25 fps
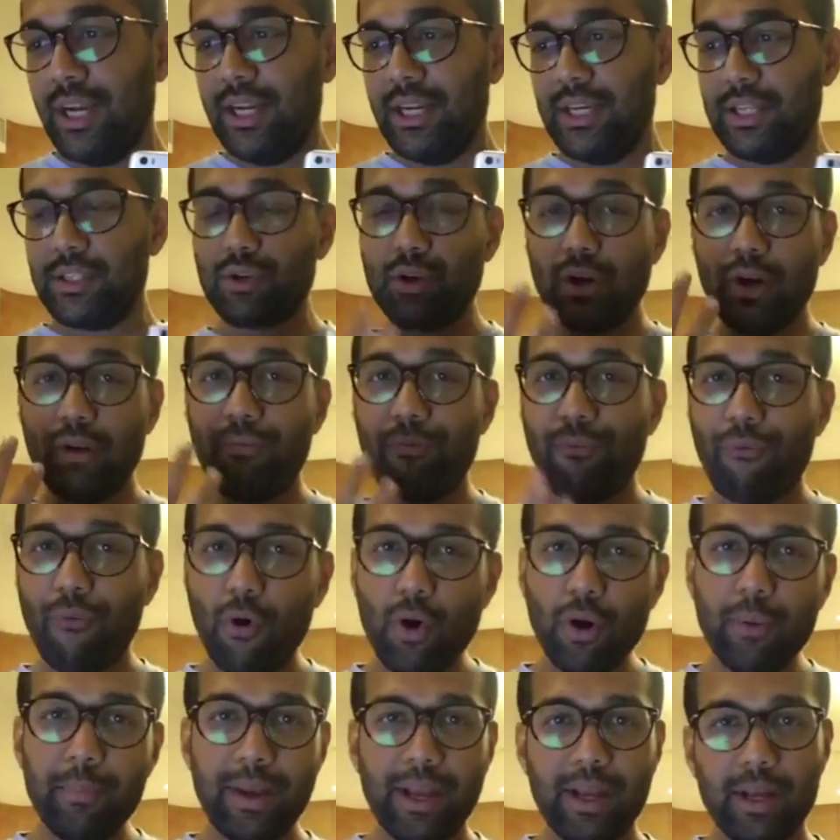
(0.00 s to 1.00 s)
It's got a
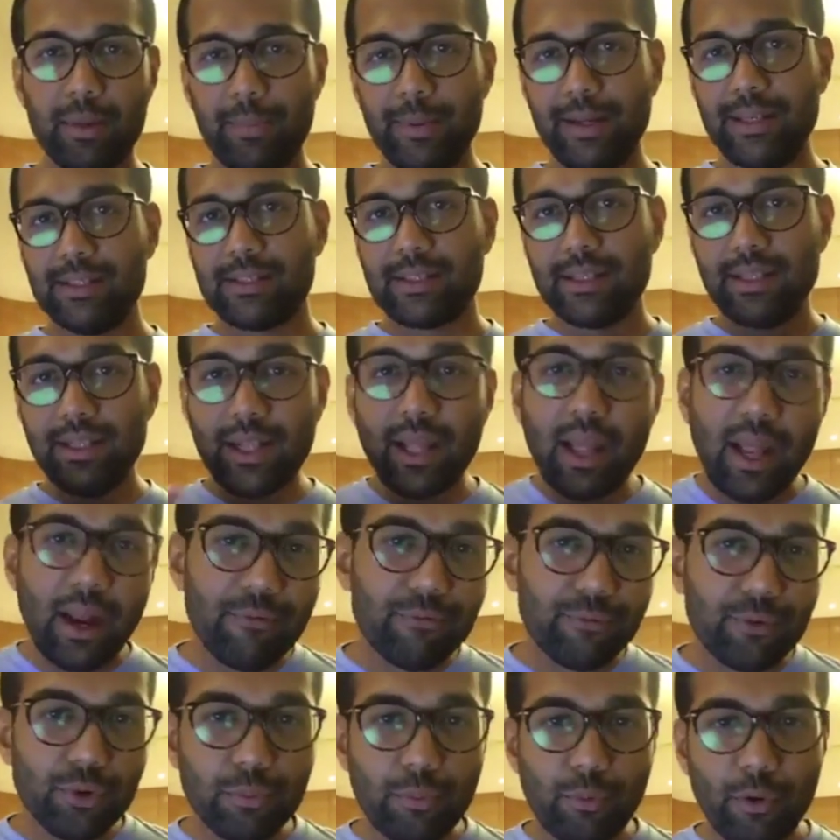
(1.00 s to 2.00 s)
4 megapixel
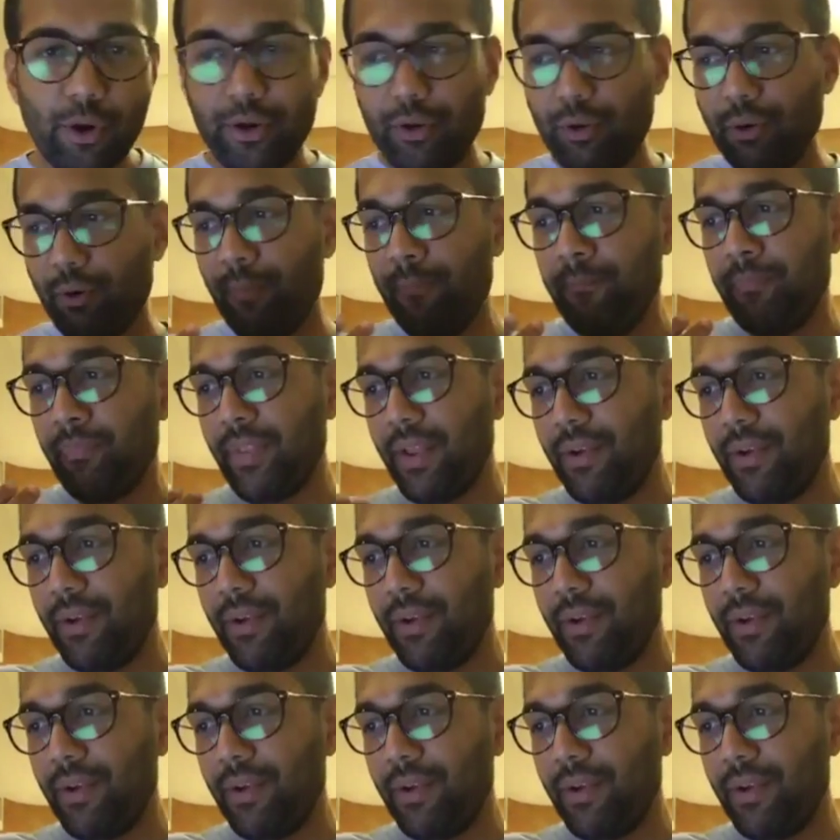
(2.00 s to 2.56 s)
f2.0